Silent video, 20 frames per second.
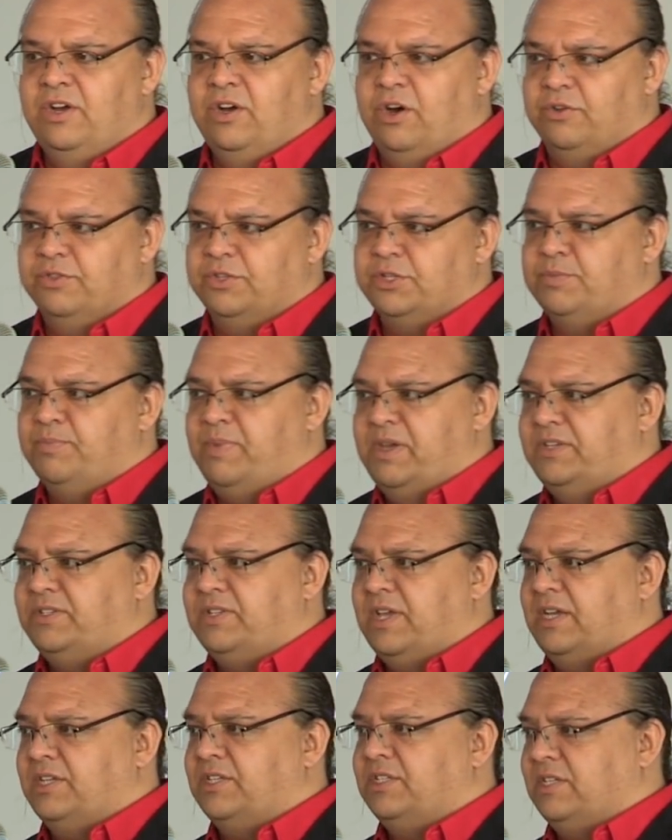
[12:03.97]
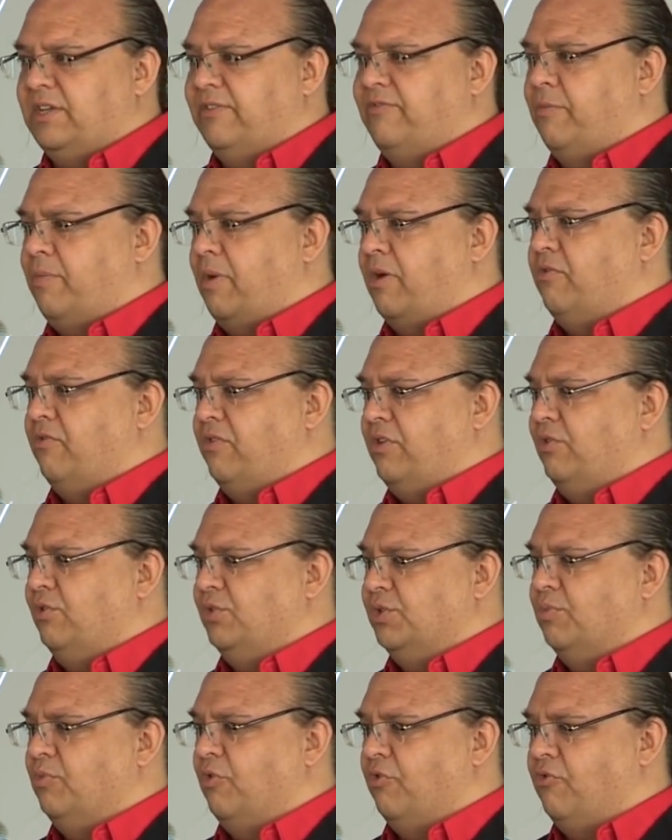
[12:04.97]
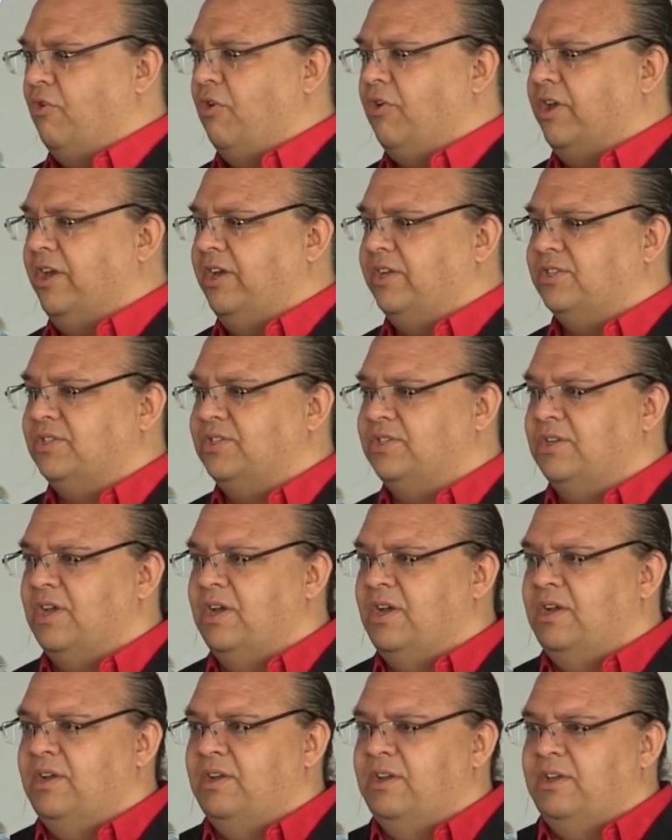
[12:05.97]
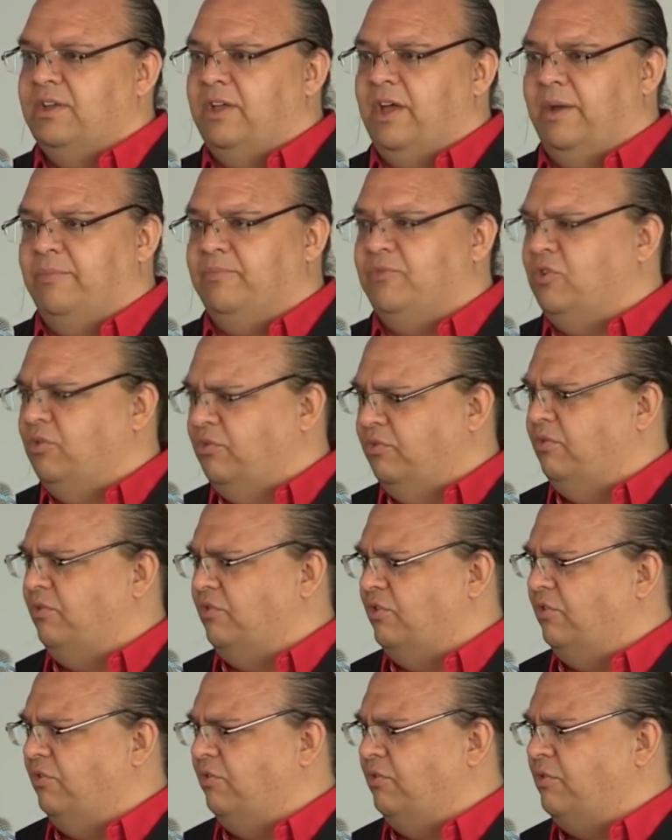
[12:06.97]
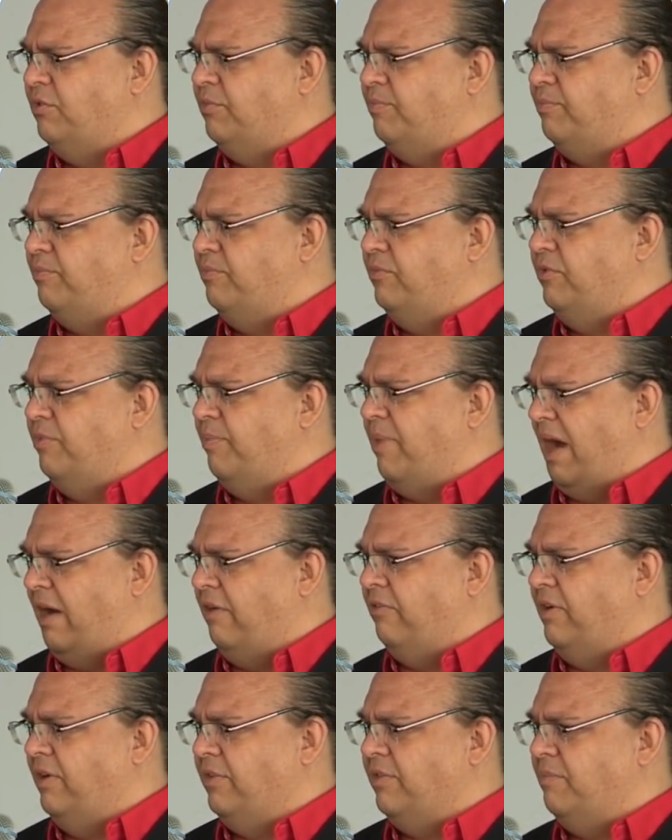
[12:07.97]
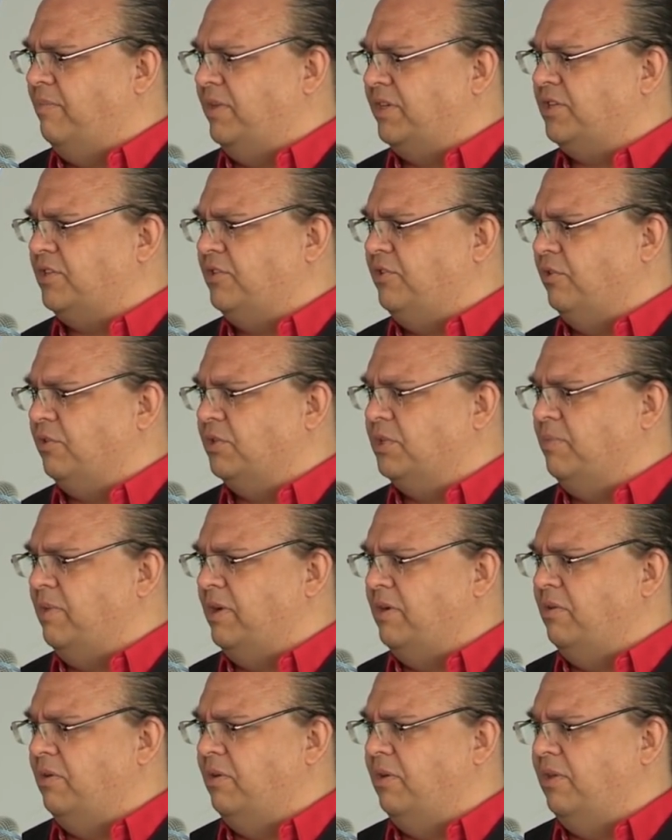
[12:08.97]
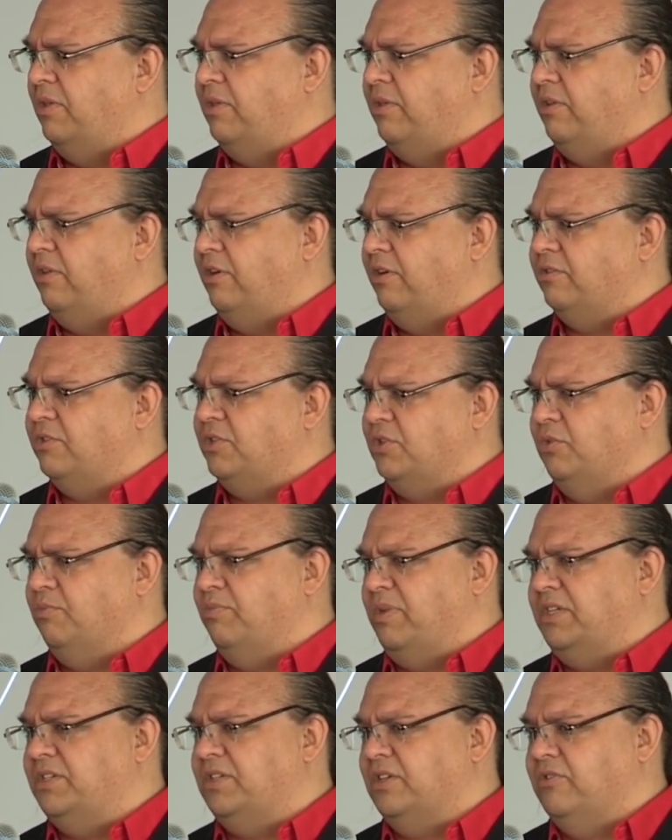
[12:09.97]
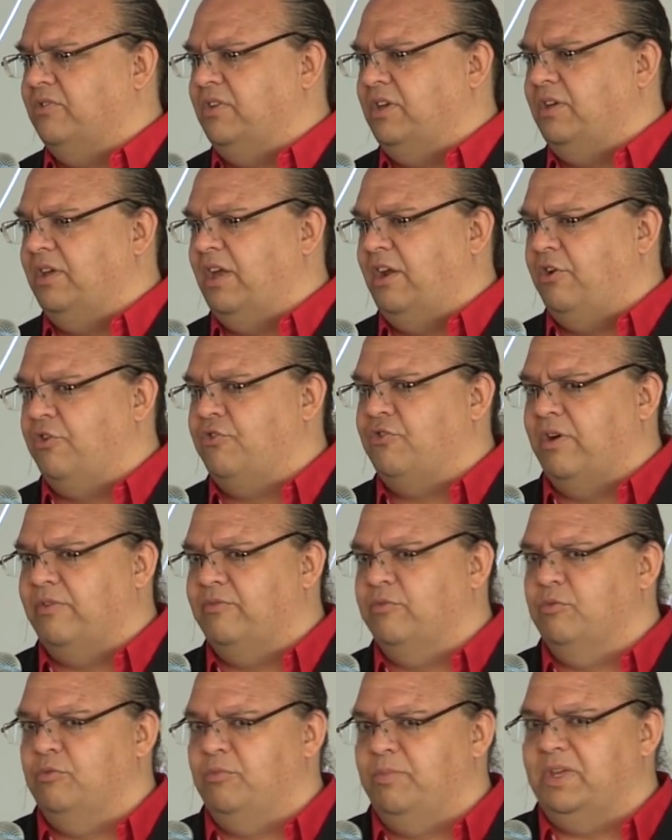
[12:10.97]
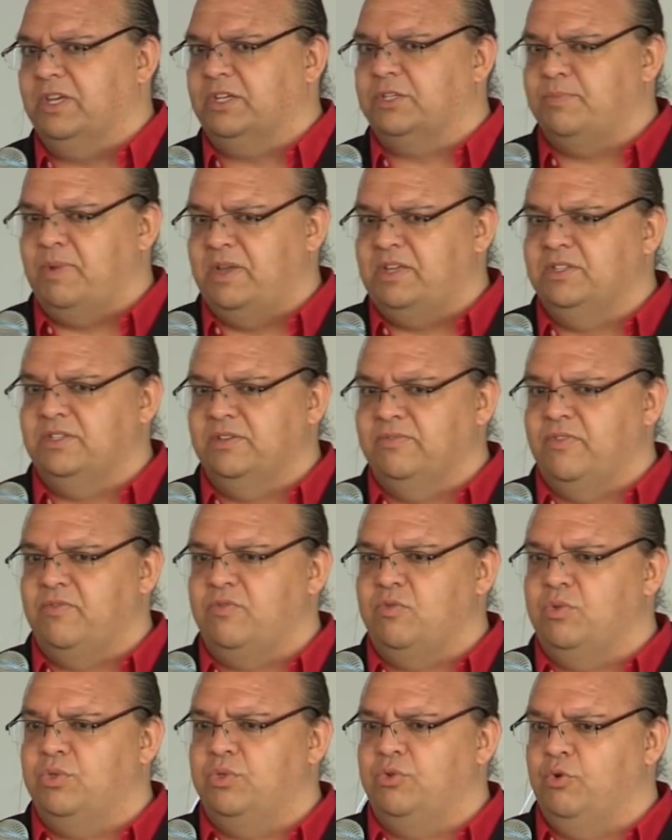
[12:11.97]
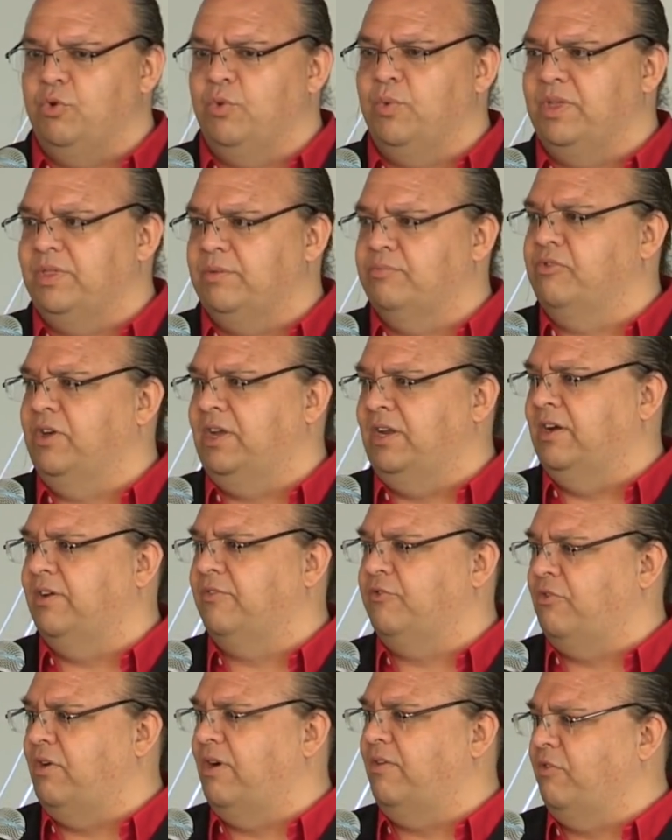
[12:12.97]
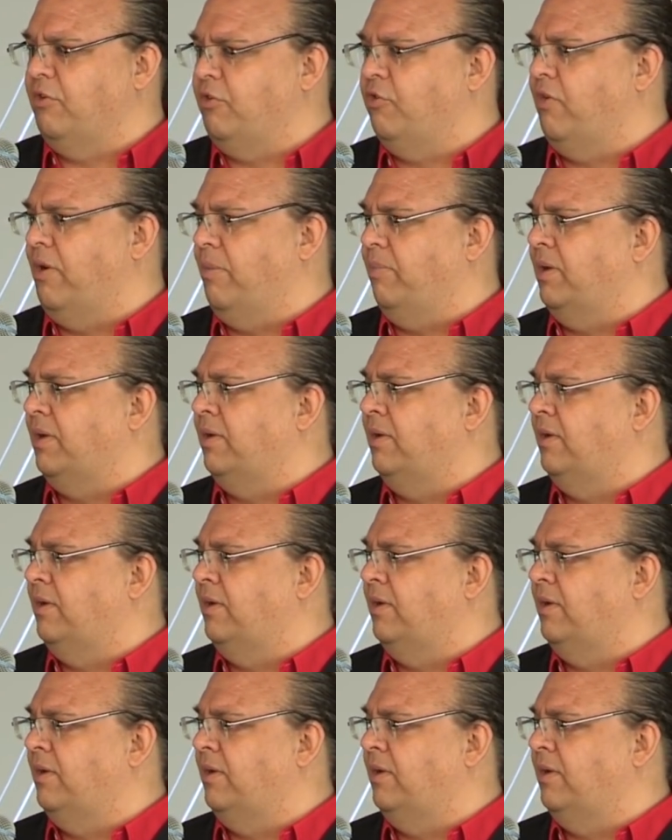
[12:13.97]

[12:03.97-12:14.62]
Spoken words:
All the SpaceX stuff about reusable rockets. Do you know the parallel that Musk talks about? So basically, air travel would be expensive if you threw away the plane after every trip.